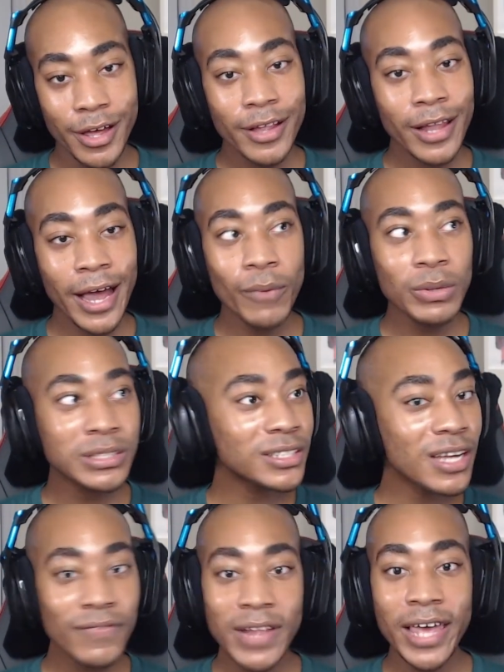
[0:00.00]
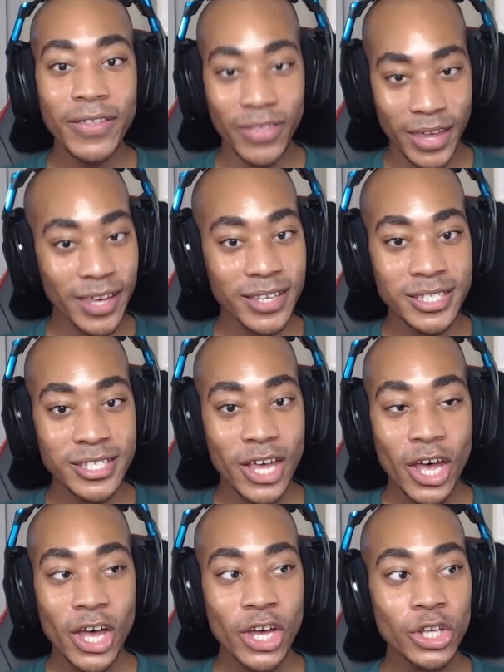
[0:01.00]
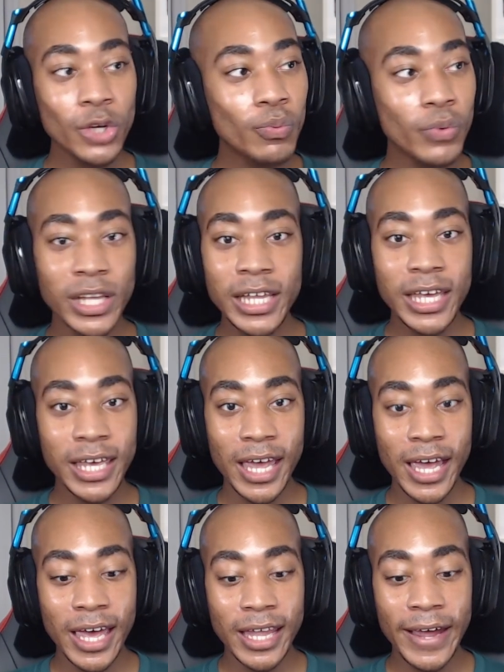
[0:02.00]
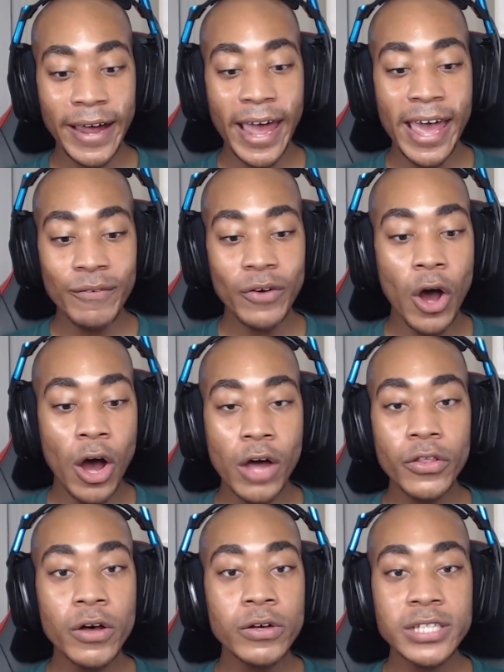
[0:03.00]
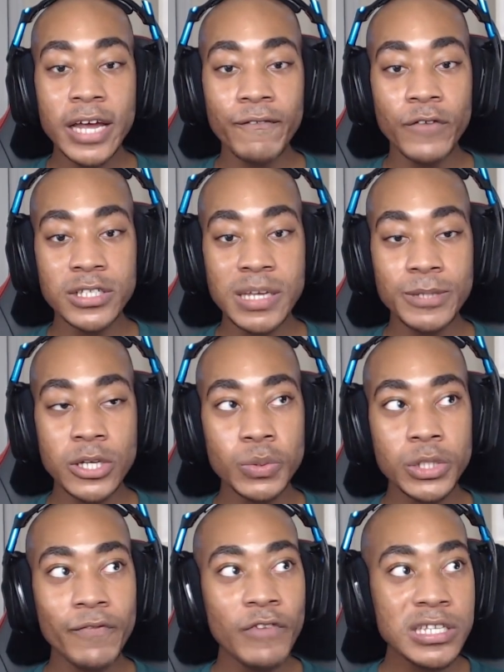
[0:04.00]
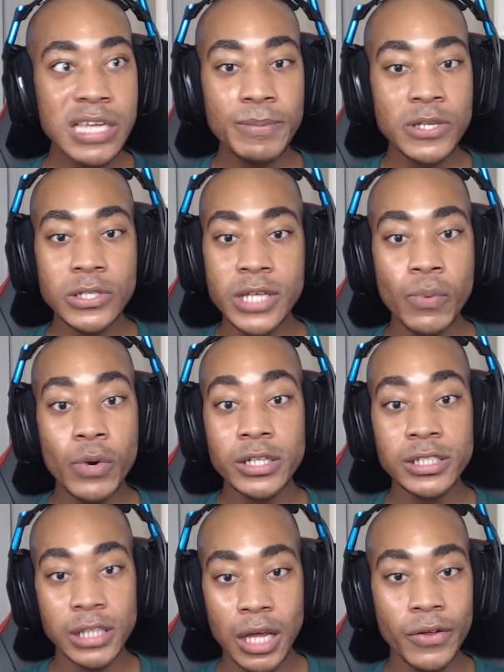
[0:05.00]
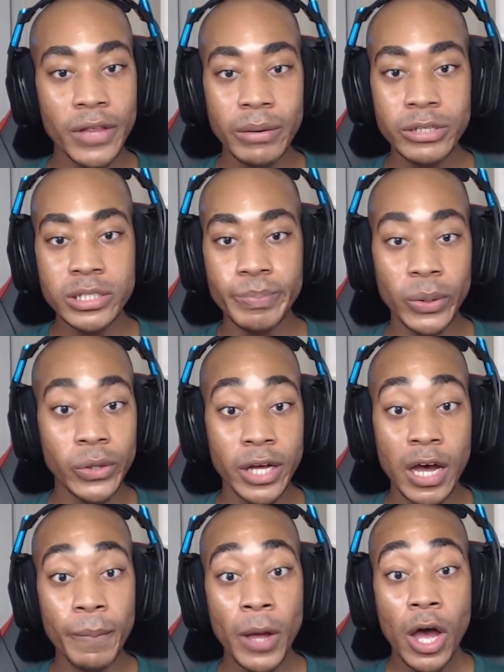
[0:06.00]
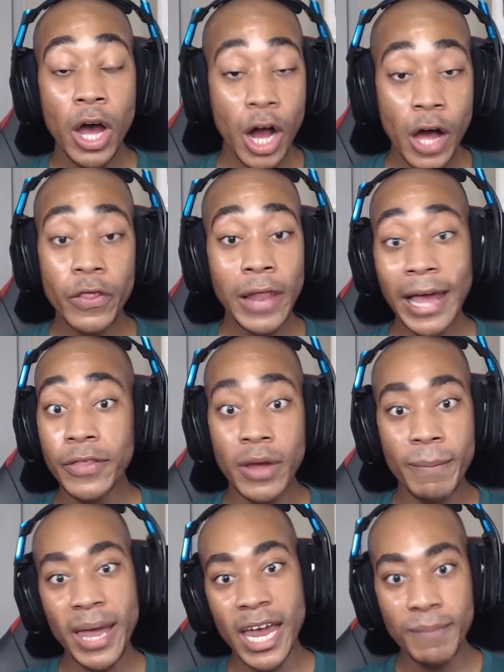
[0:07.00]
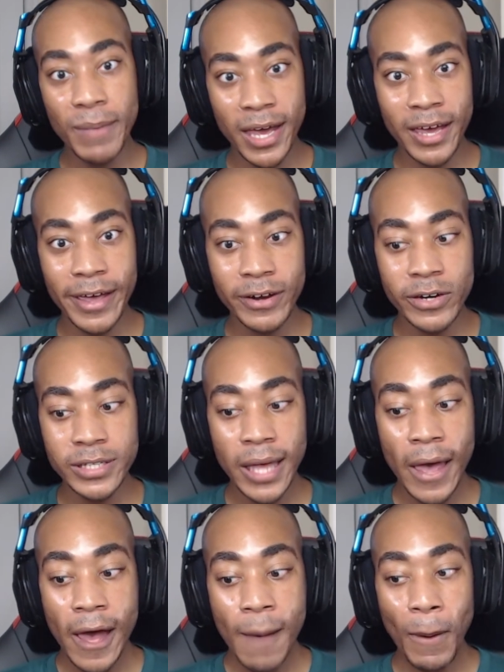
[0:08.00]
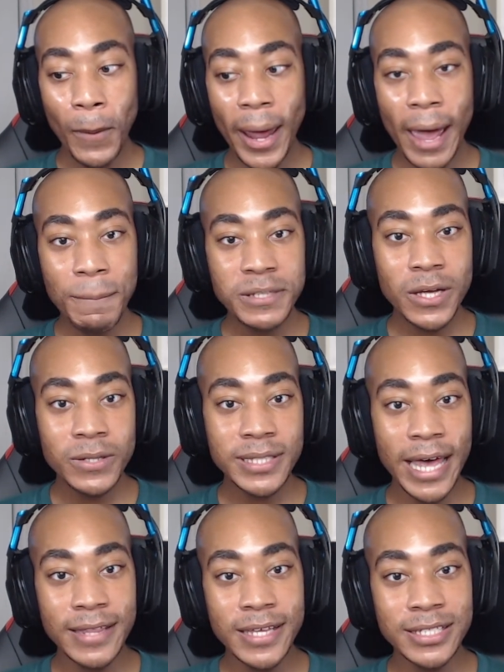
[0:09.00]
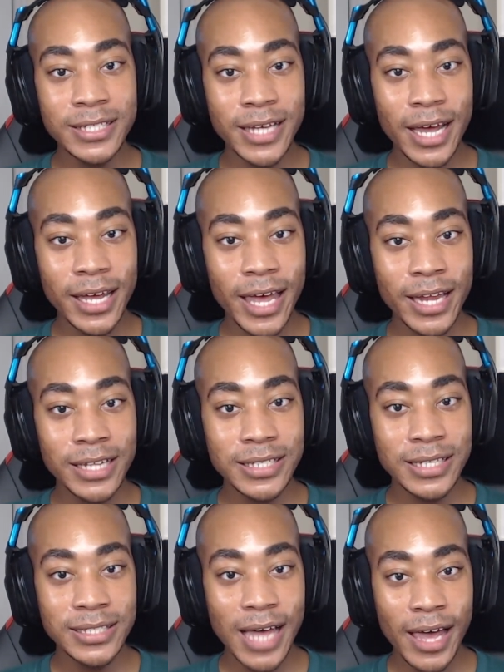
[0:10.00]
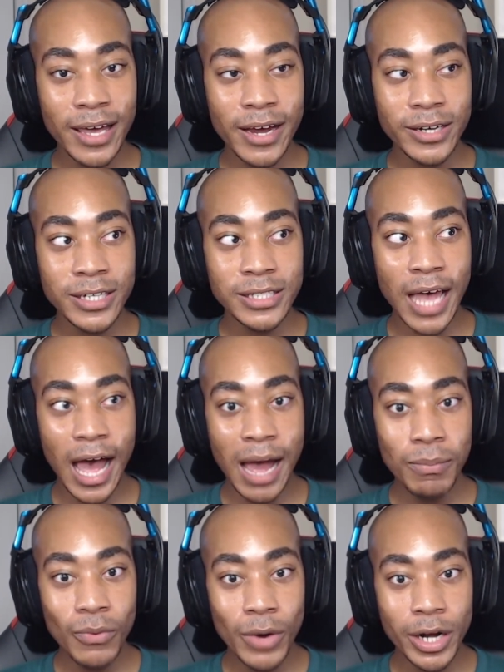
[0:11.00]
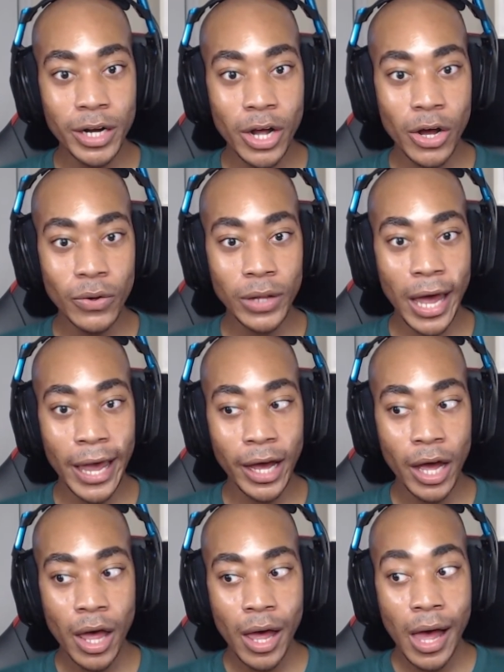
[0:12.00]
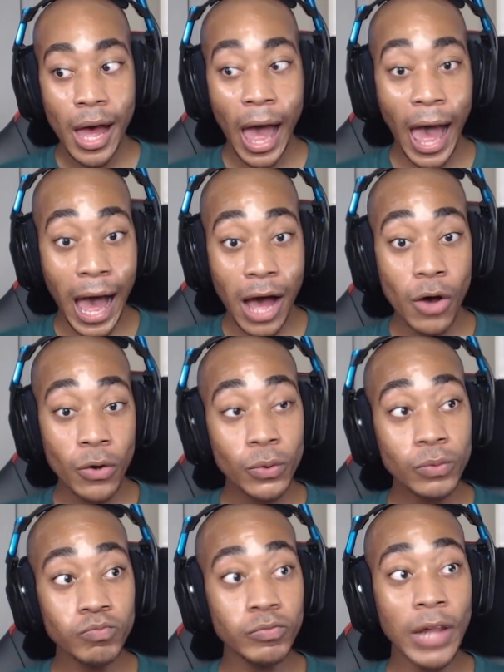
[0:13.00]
Like, with stuff like this, you really can't, like, all those, like, first episodes, which the first episodes, they weren't slow, they were just building up of, like, the main characters, but with episodes like this dedicated to the side characters, I want to know, how